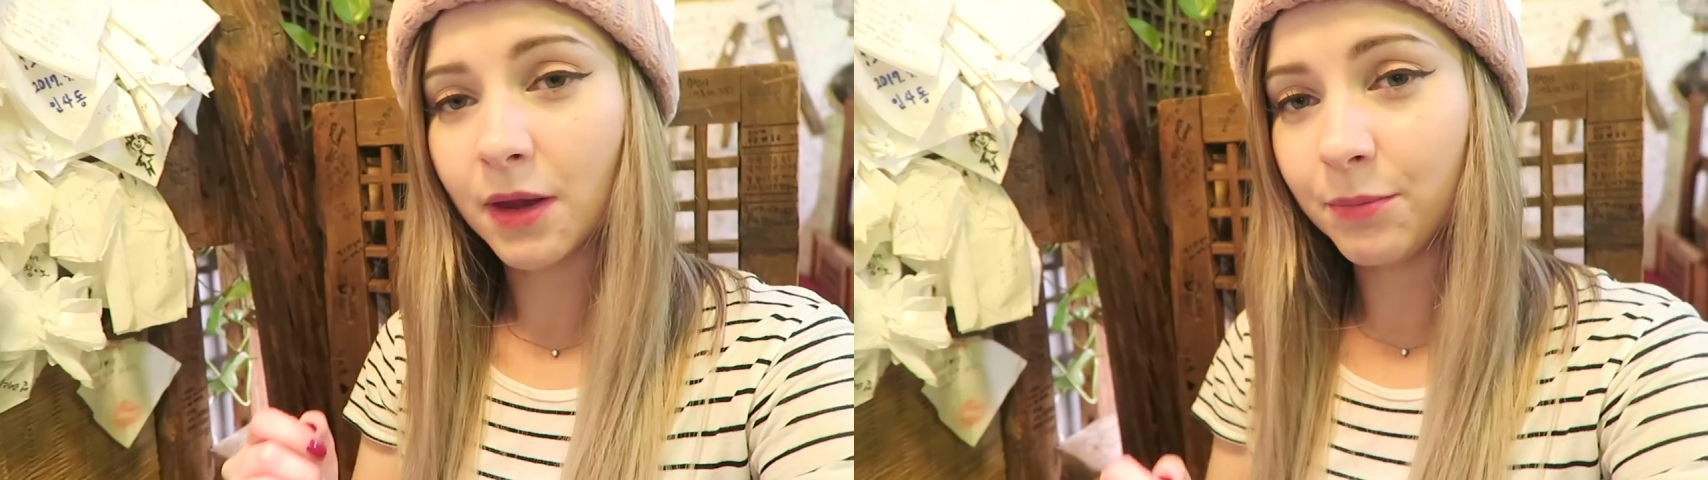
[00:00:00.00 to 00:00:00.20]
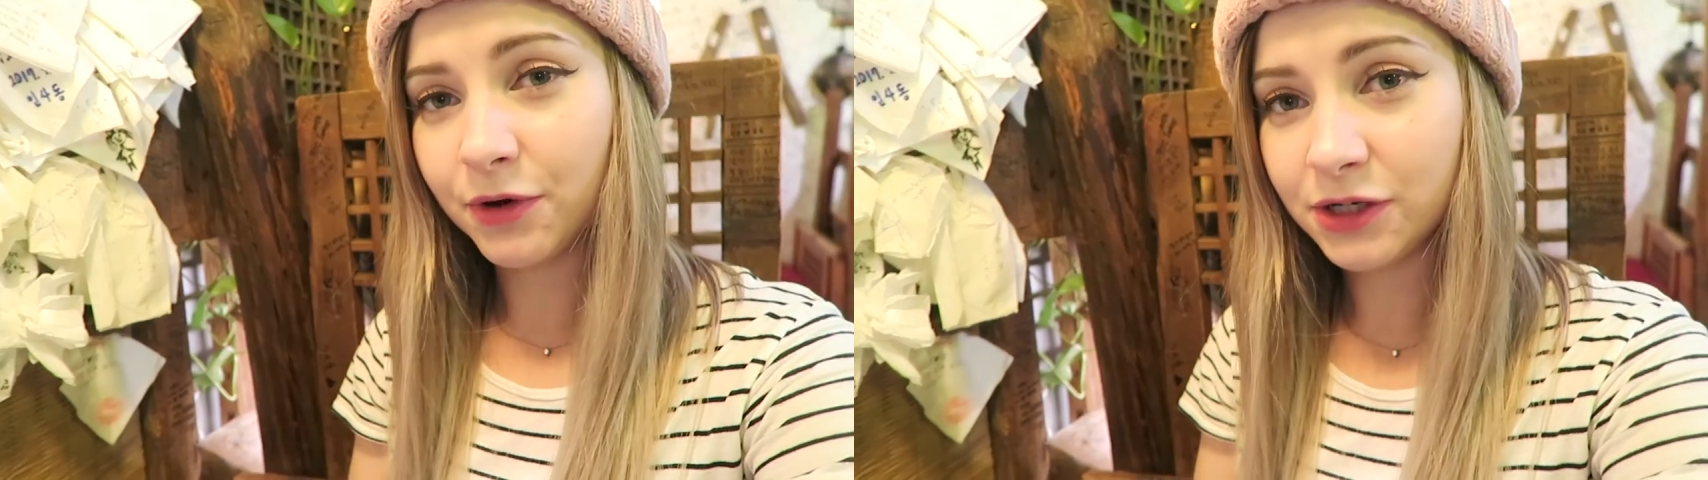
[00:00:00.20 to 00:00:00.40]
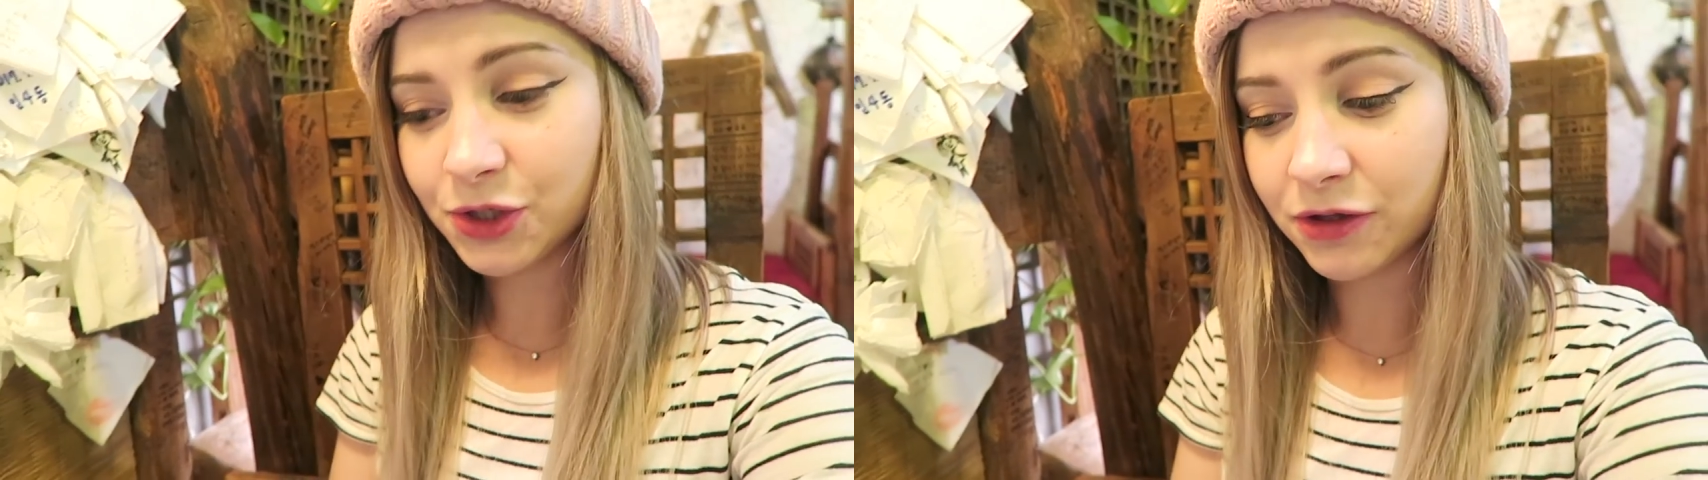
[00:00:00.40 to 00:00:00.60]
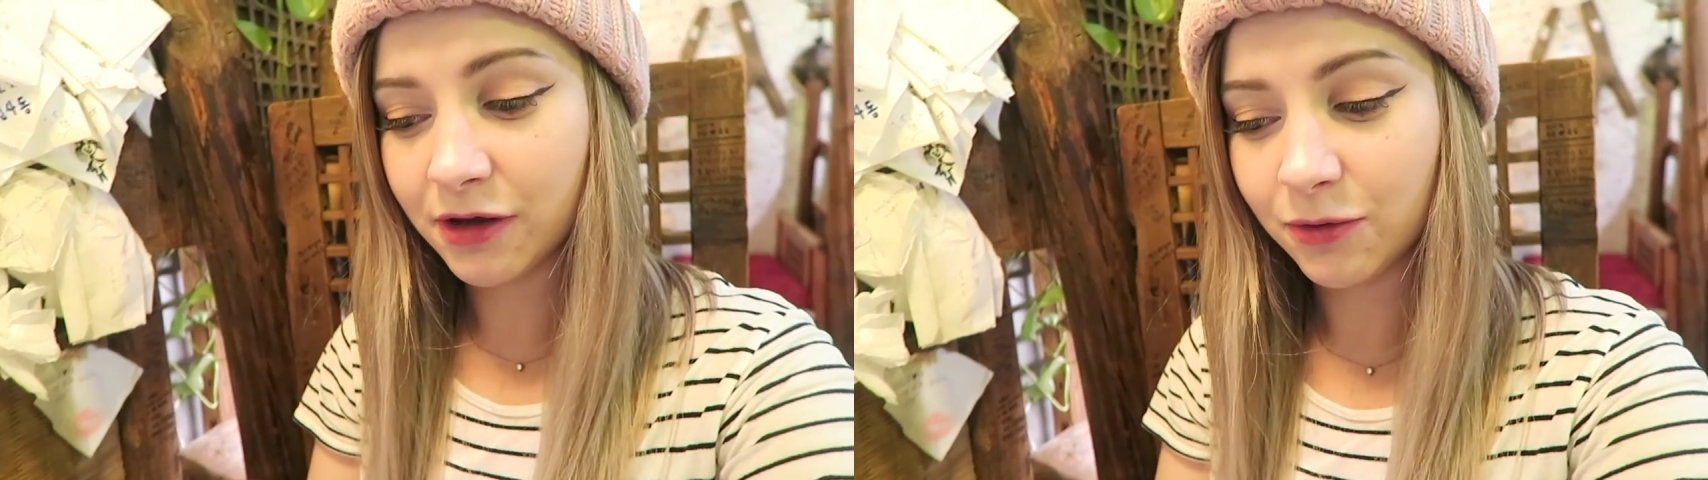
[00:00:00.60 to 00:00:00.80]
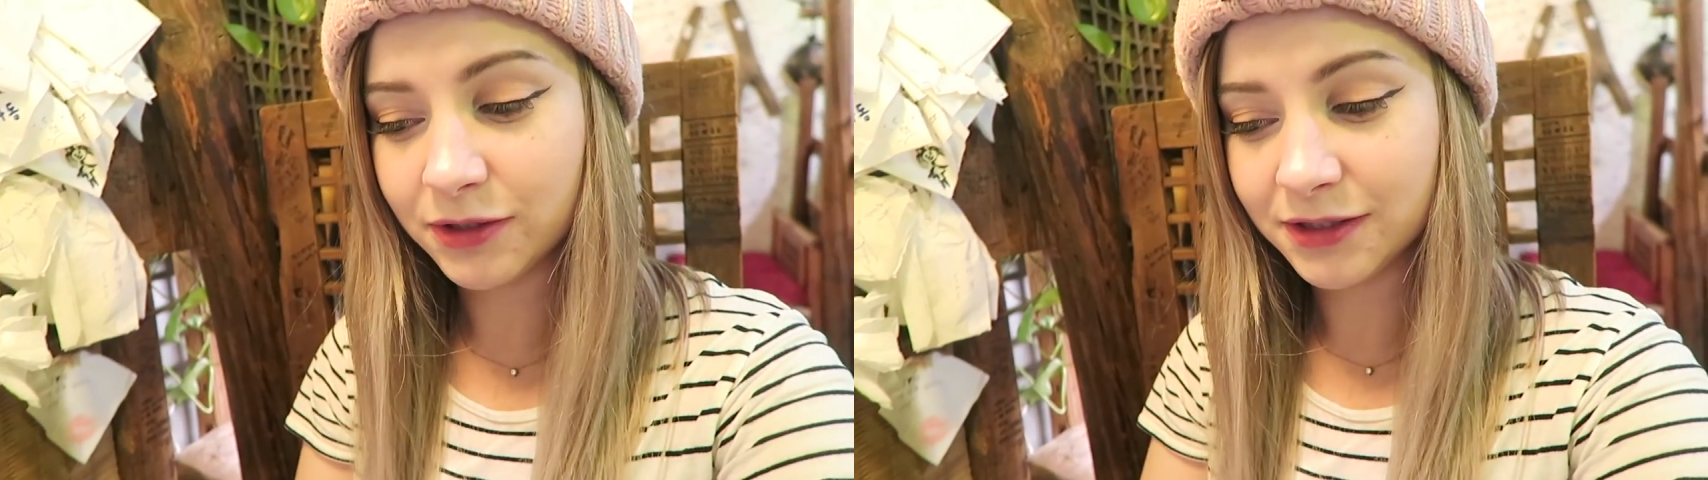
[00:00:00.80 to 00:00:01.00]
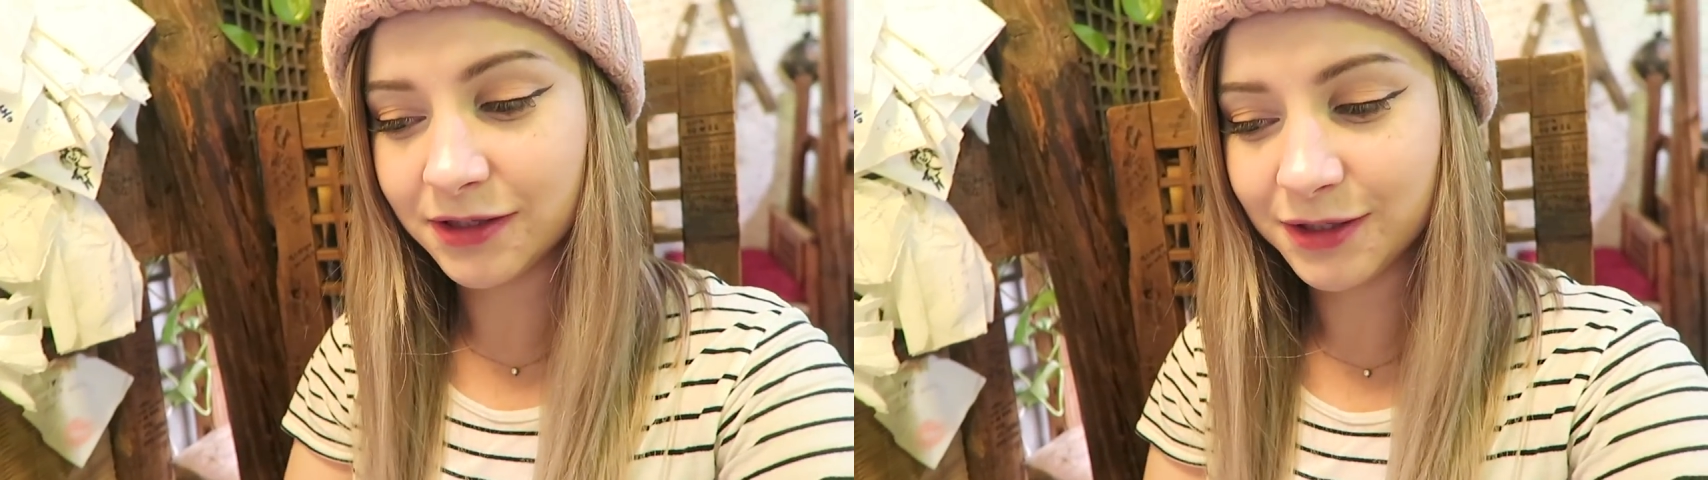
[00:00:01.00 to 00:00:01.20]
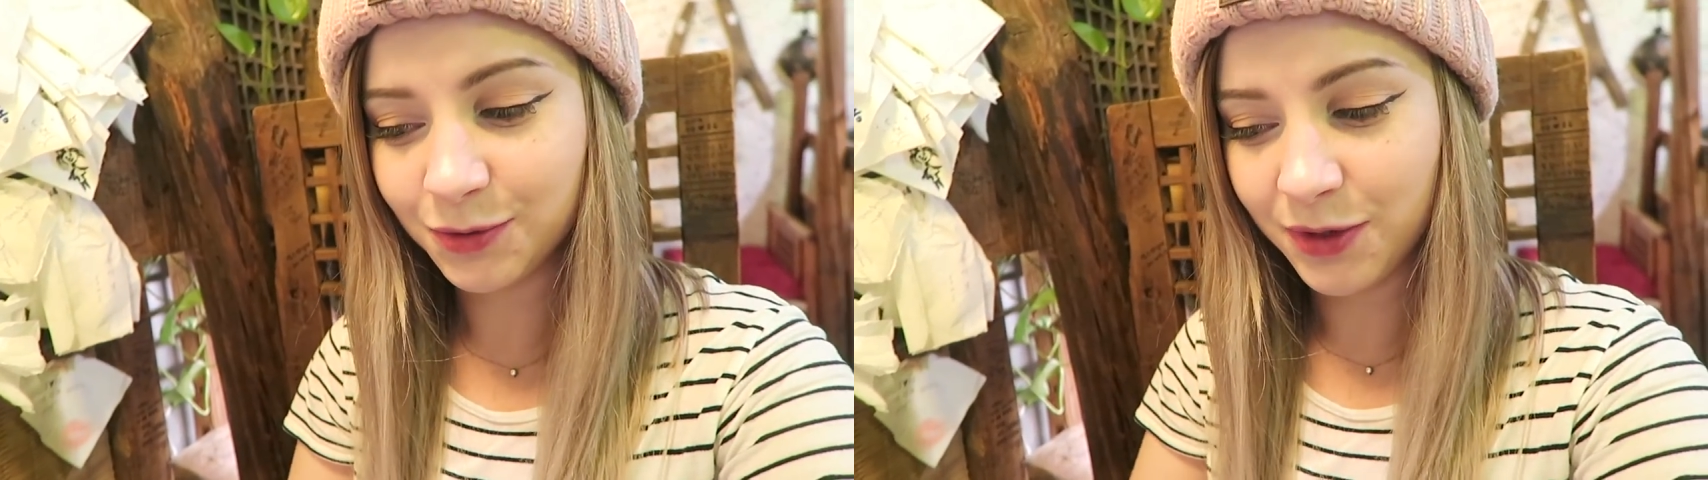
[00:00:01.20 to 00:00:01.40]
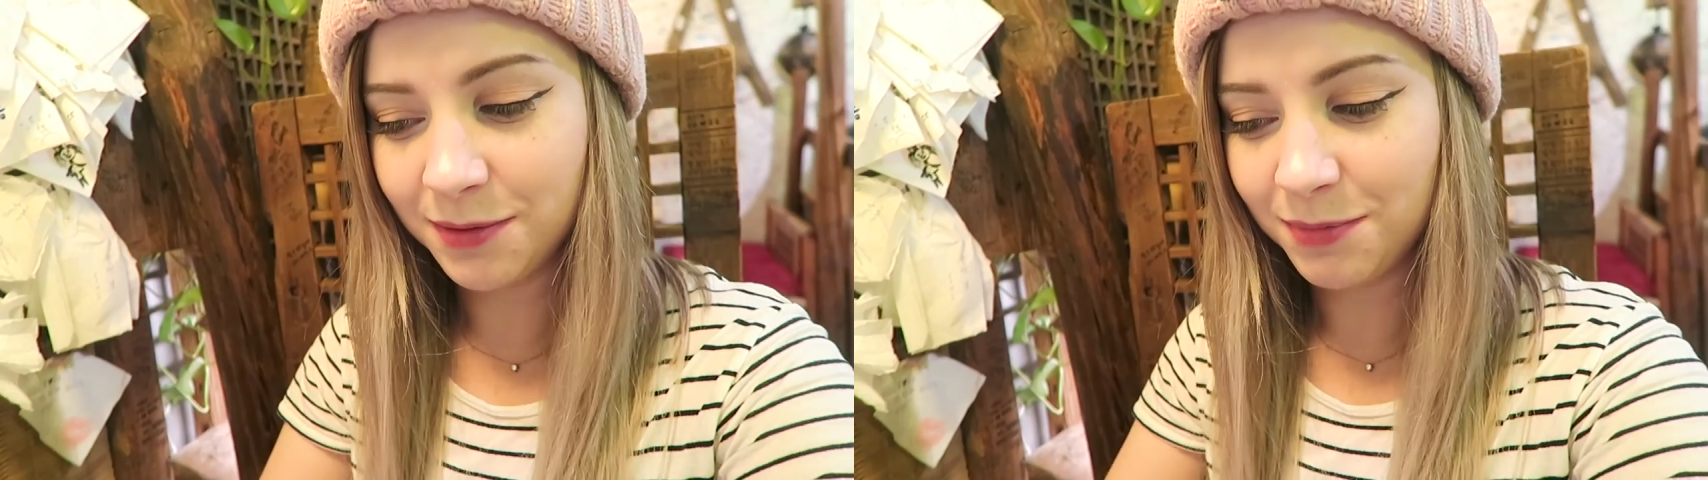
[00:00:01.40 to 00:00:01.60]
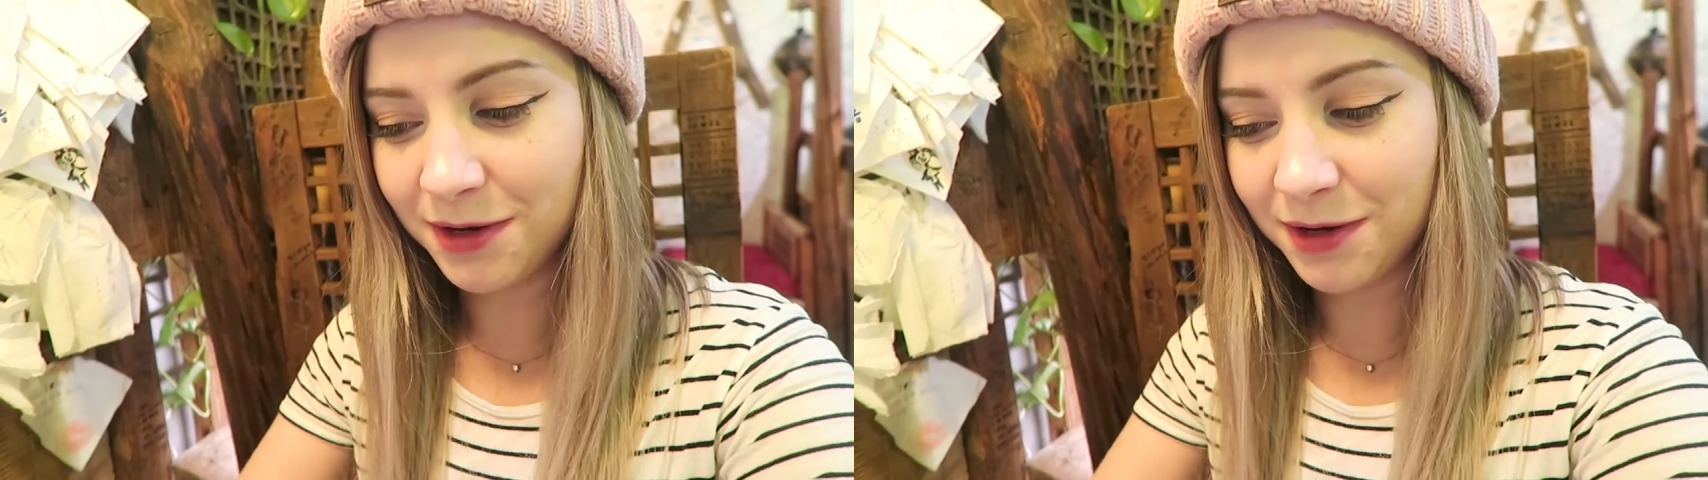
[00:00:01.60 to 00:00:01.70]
I'm pretty sure that was the sweet